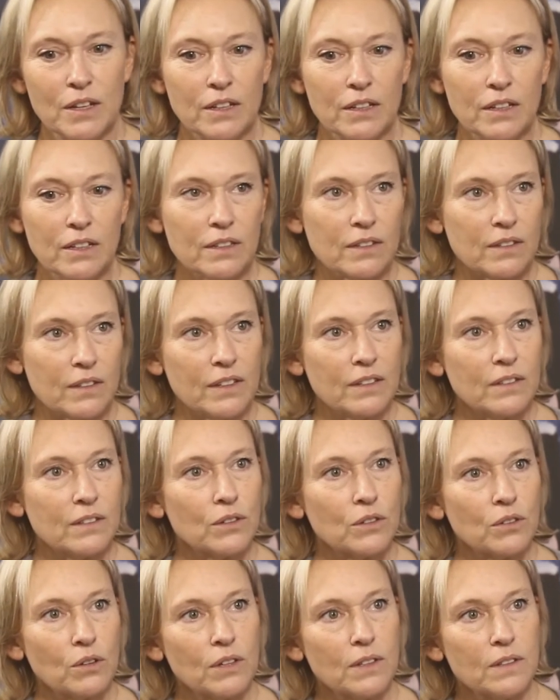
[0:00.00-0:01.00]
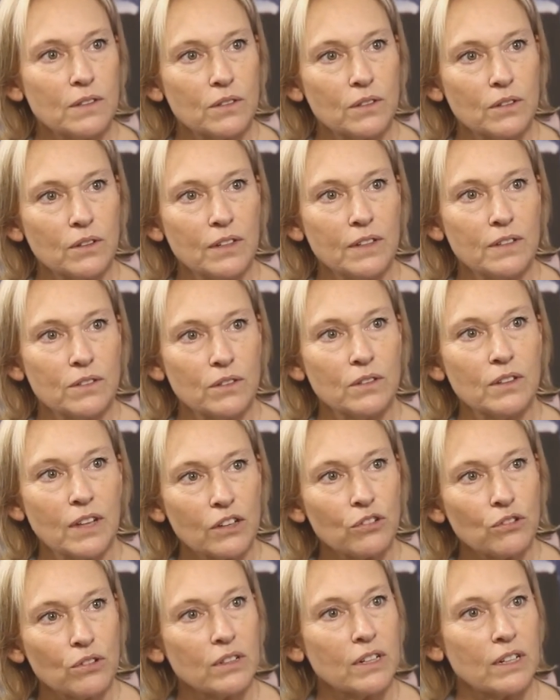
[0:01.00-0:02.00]
It's a
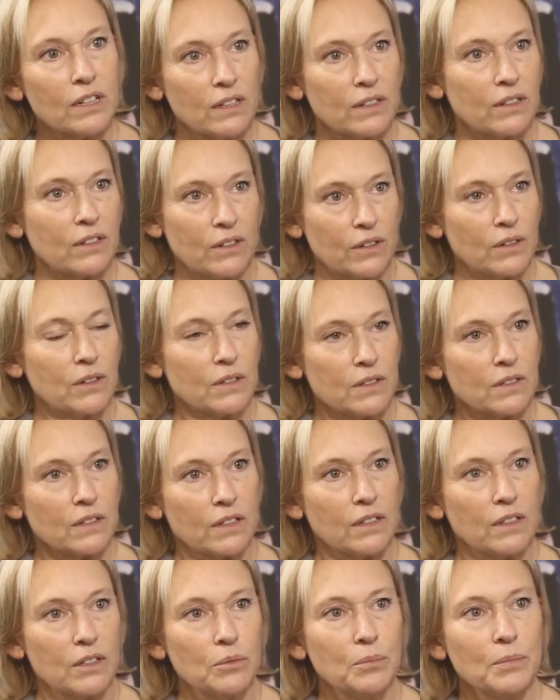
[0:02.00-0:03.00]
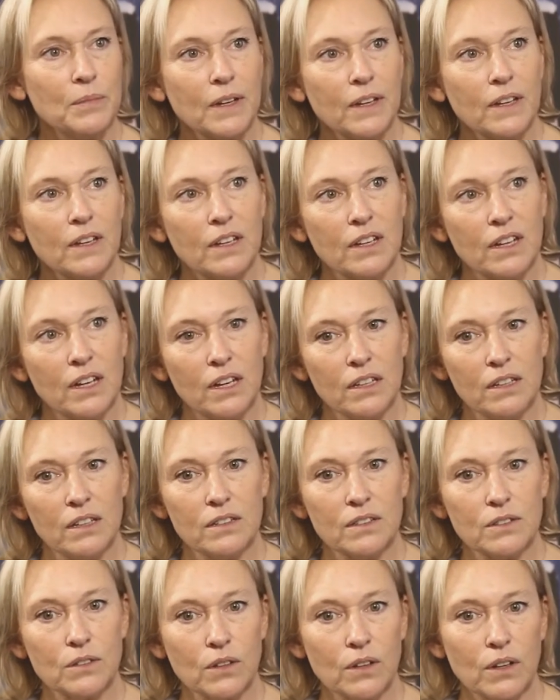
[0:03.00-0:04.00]
national scheme, and
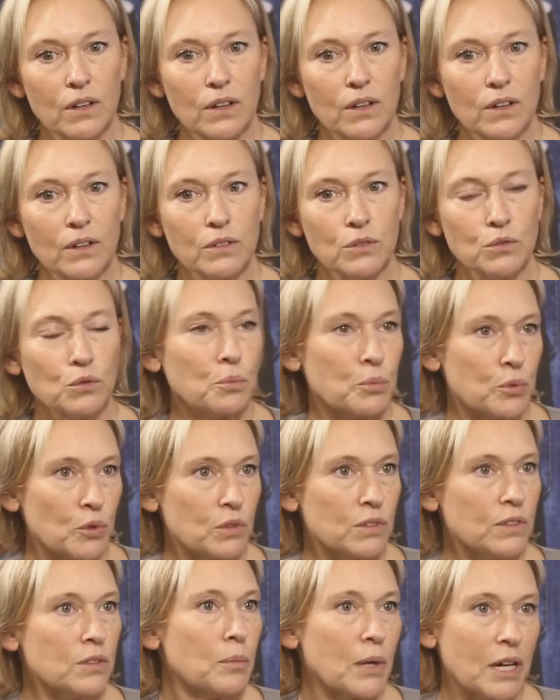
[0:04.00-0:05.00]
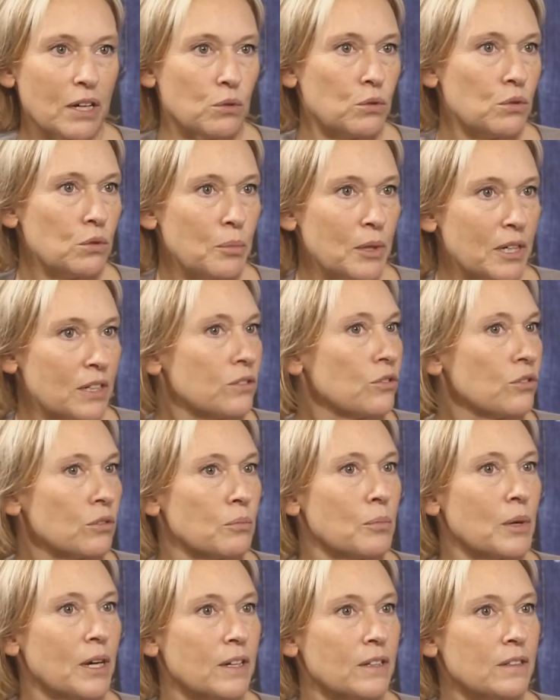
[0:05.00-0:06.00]
it's supported by all Belgian
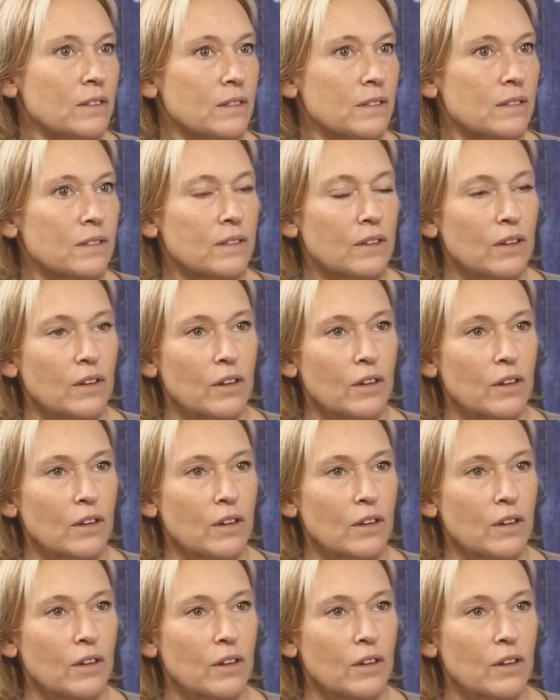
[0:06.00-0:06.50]
banks,